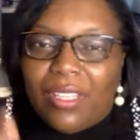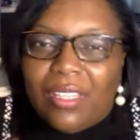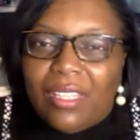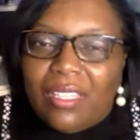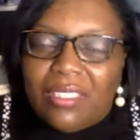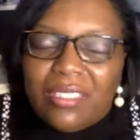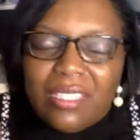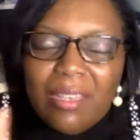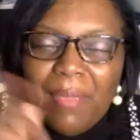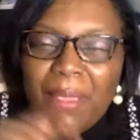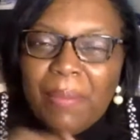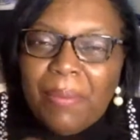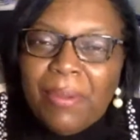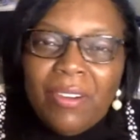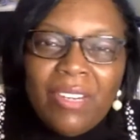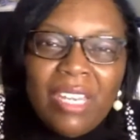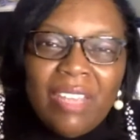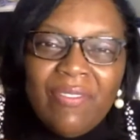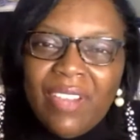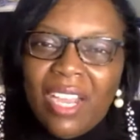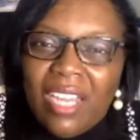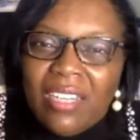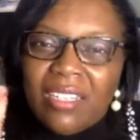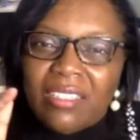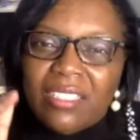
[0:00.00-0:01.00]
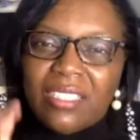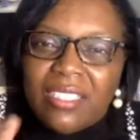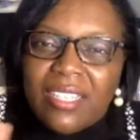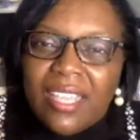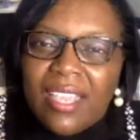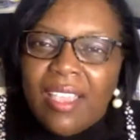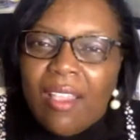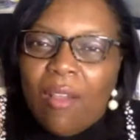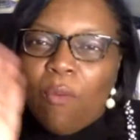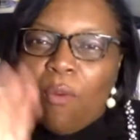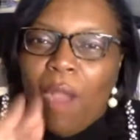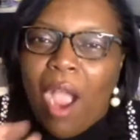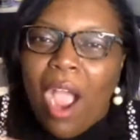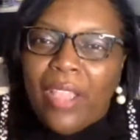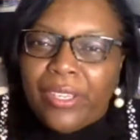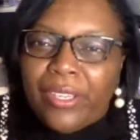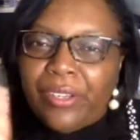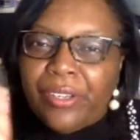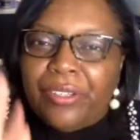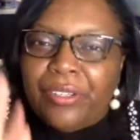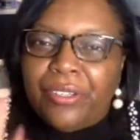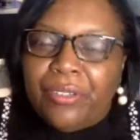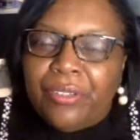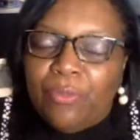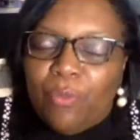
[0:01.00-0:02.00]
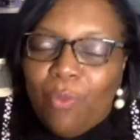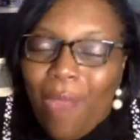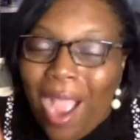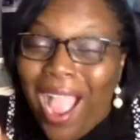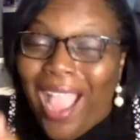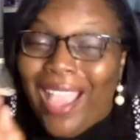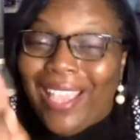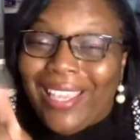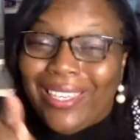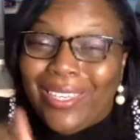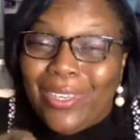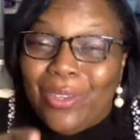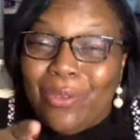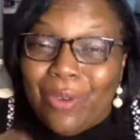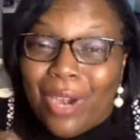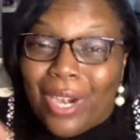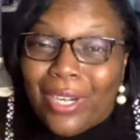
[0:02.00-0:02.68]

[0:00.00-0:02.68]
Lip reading: Some people don't even understand why you